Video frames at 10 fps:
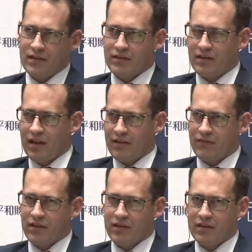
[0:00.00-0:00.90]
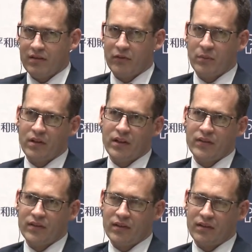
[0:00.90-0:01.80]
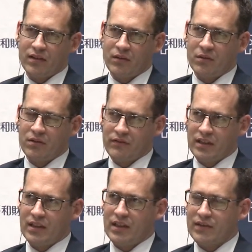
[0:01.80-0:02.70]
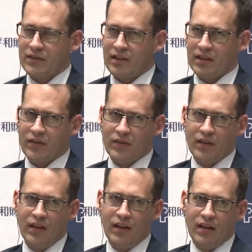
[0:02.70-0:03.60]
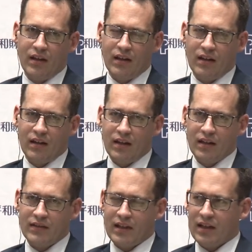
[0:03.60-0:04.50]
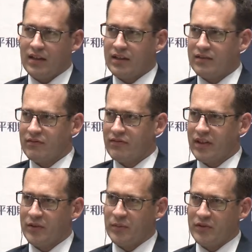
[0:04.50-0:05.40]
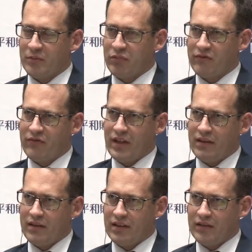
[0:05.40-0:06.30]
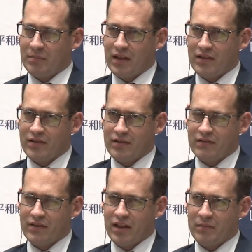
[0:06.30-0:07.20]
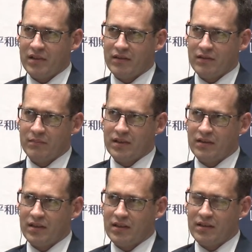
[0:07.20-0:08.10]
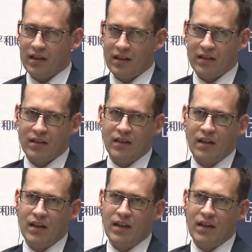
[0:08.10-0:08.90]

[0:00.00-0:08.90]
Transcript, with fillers: Asia and Africa and everywhere else. And the goal of the United States uh, and its allies and friends was to prevent the expansion of communism and to contain it.